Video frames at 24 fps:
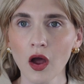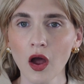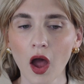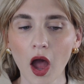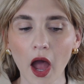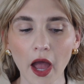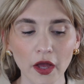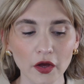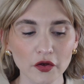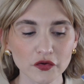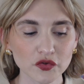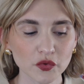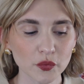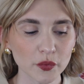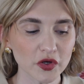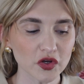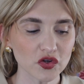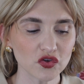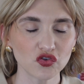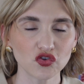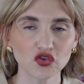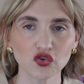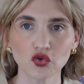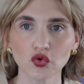I also want to
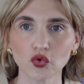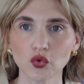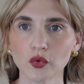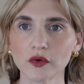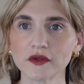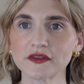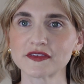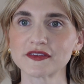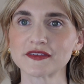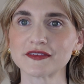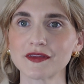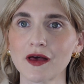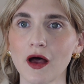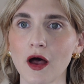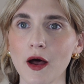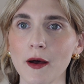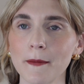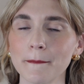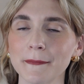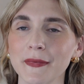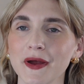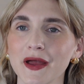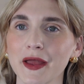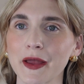do
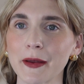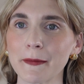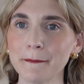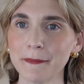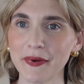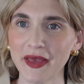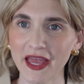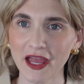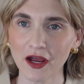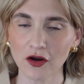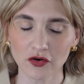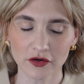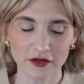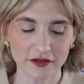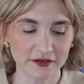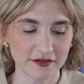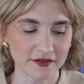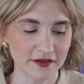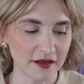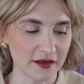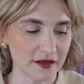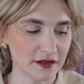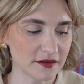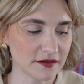some
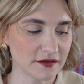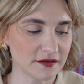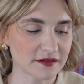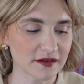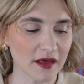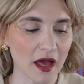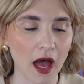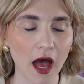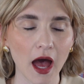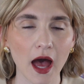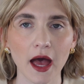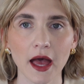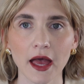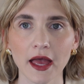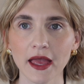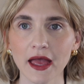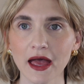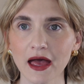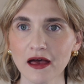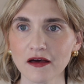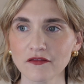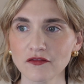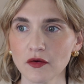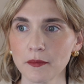comparisons. I
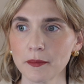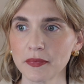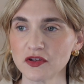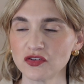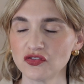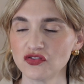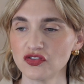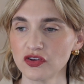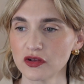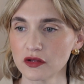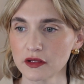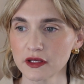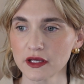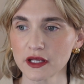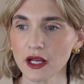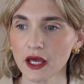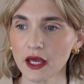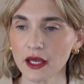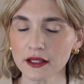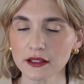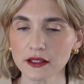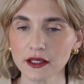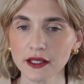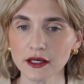have a bajillion
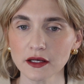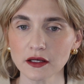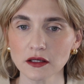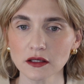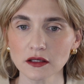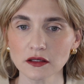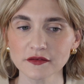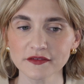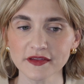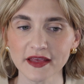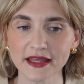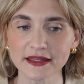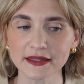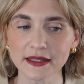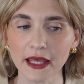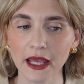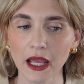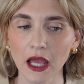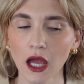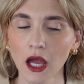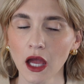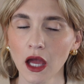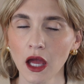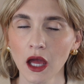highlighters and
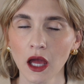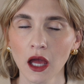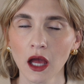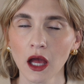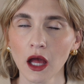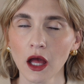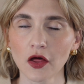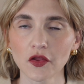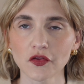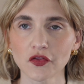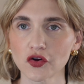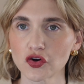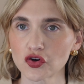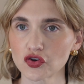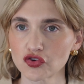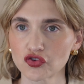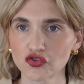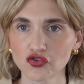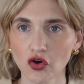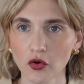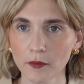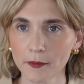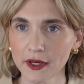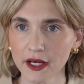like there are
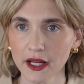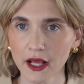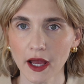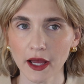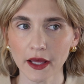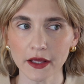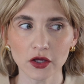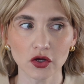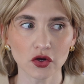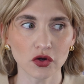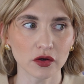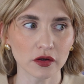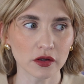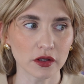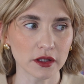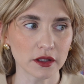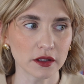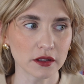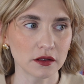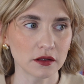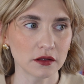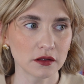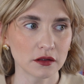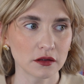so many I
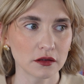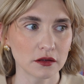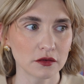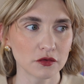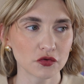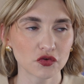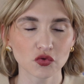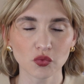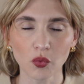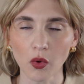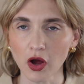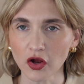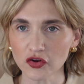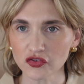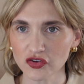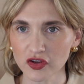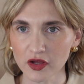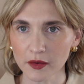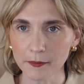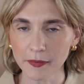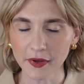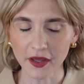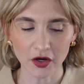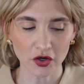could swatch and
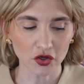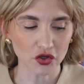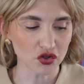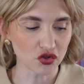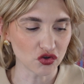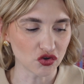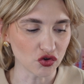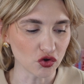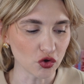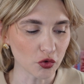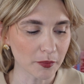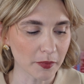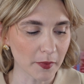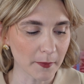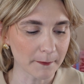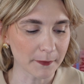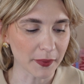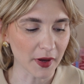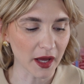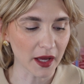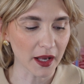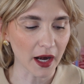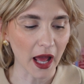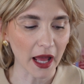compare and dupe,
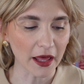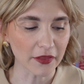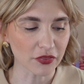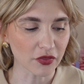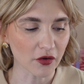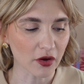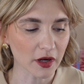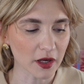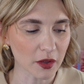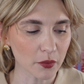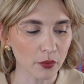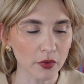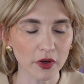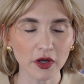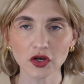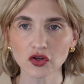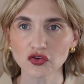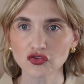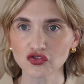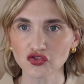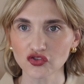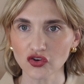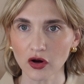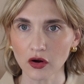but I thought I would
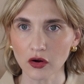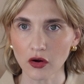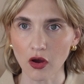start